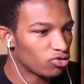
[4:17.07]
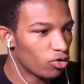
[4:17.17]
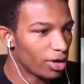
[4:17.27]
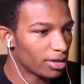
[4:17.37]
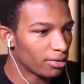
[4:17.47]

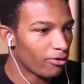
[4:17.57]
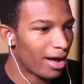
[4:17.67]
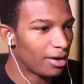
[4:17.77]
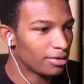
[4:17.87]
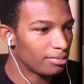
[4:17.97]
destroying the
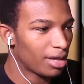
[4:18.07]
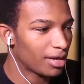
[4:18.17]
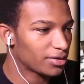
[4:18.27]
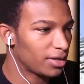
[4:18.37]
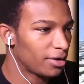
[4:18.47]
ground
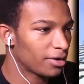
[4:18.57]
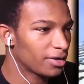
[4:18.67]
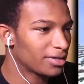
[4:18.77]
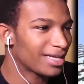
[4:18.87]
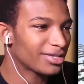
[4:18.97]
blocks there,
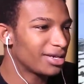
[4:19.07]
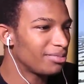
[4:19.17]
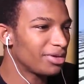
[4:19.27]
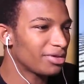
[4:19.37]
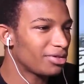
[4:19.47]
because that's gonna
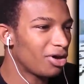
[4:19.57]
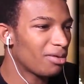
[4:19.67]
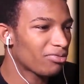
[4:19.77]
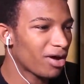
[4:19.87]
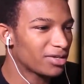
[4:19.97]
be a
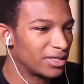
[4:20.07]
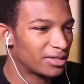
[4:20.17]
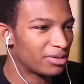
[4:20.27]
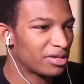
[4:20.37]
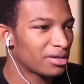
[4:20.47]
long
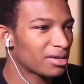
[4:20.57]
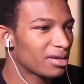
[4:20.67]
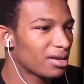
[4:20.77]
process, man.